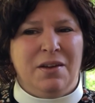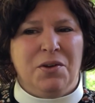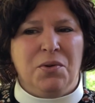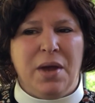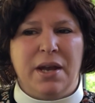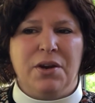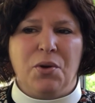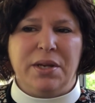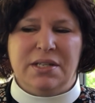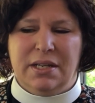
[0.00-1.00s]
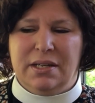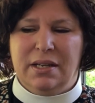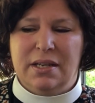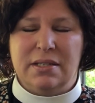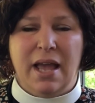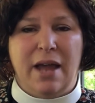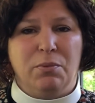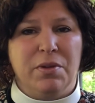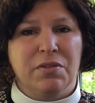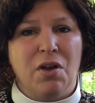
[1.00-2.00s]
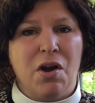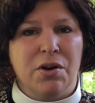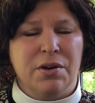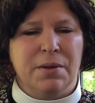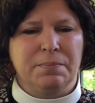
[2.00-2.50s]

who had anointed his head with nard.